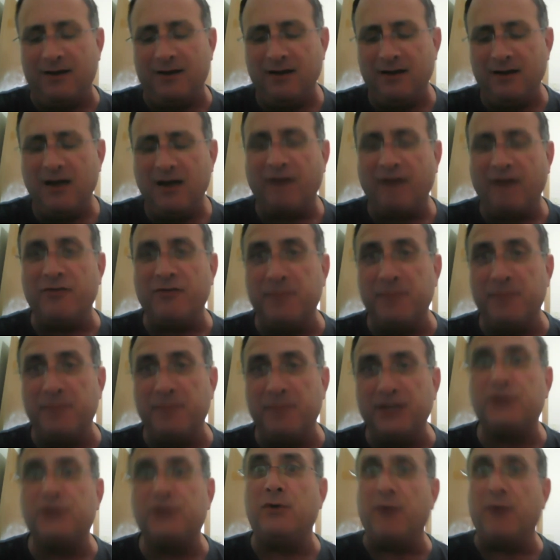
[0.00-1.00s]
the ministry,
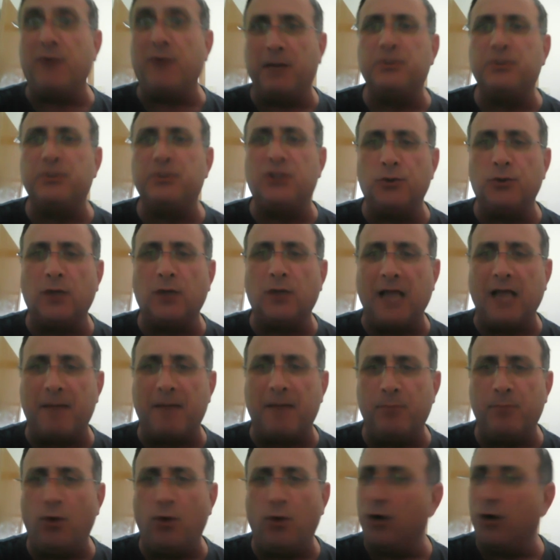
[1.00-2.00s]
we're able to do a lot
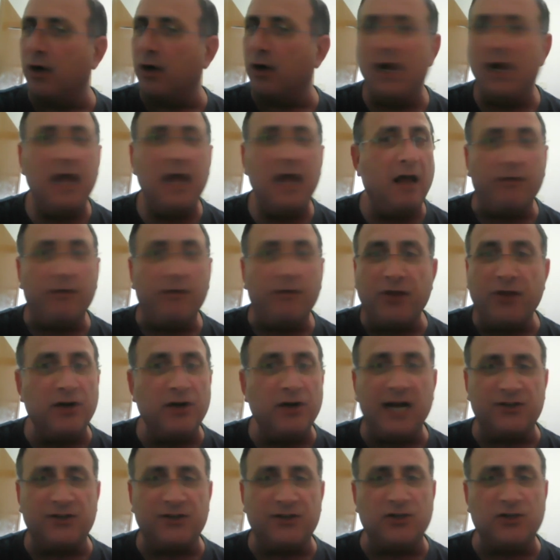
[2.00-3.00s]
more. They're not
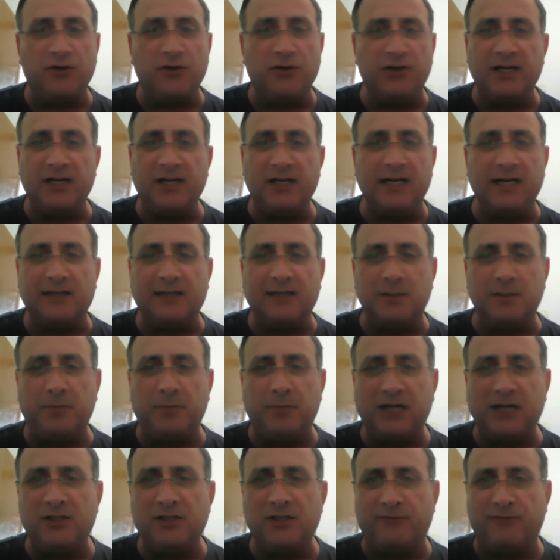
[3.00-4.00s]
sure they're going to get the budget
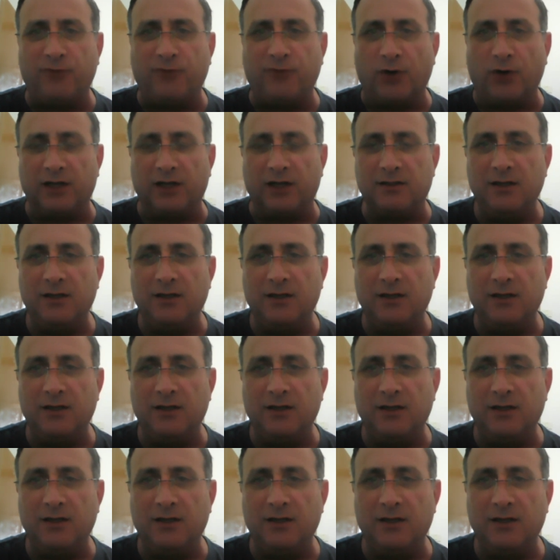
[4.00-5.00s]
for it. We don't
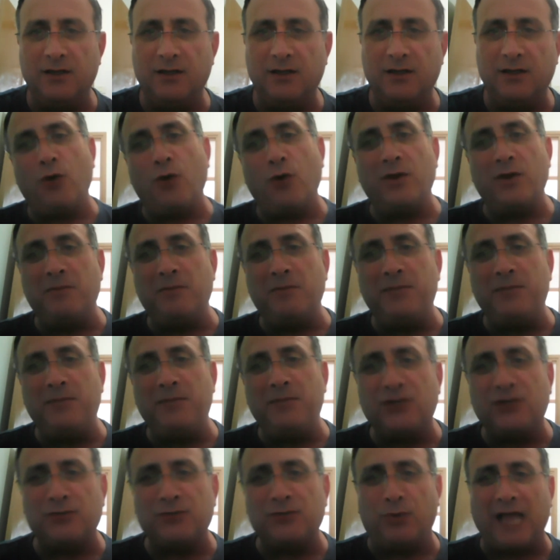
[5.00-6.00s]
even know when the beaches
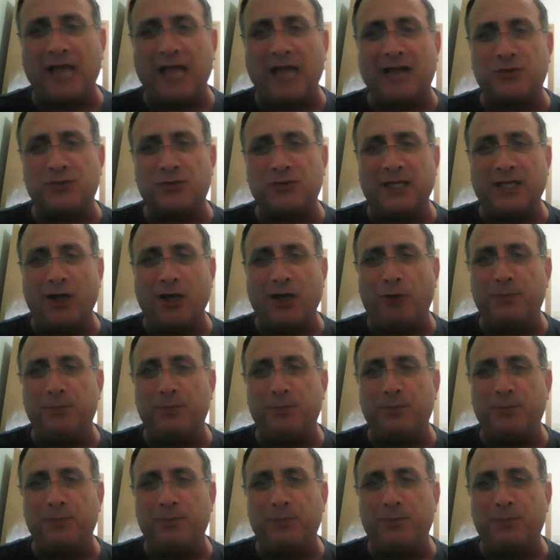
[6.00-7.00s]
will actually open.
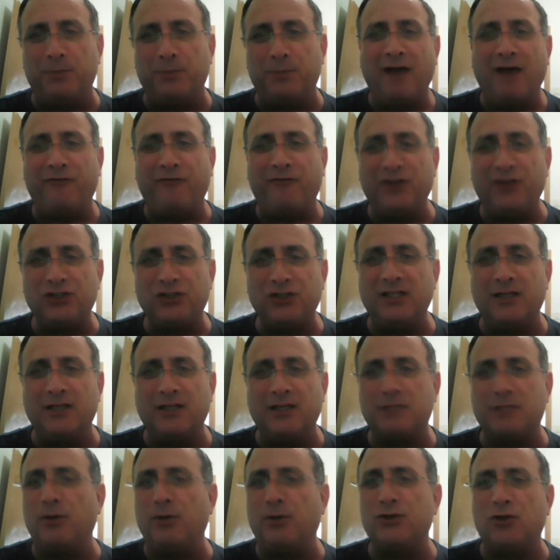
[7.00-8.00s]
Officially, they're
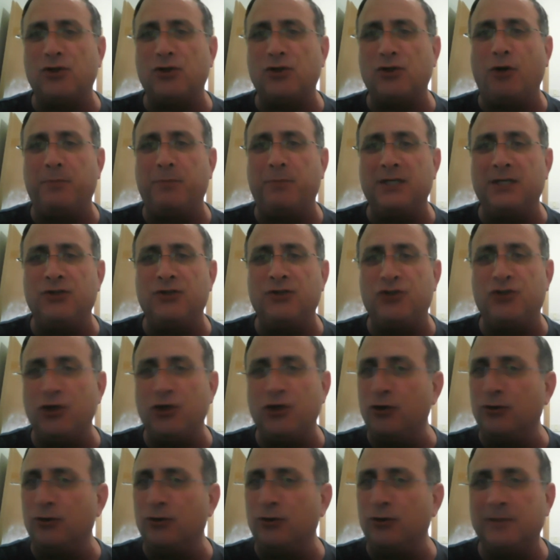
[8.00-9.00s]
supposed to open in
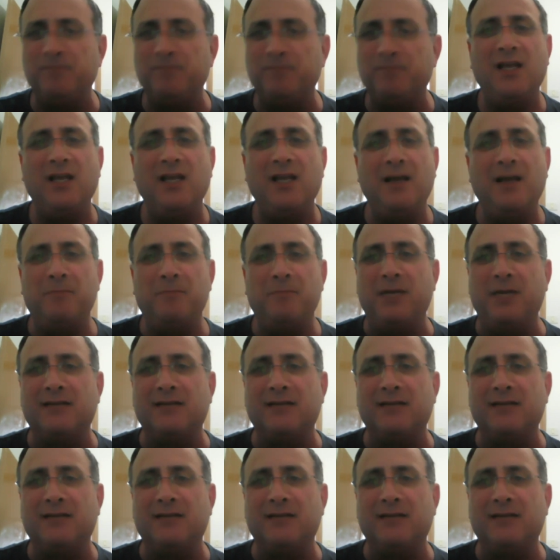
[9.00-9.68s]
June, but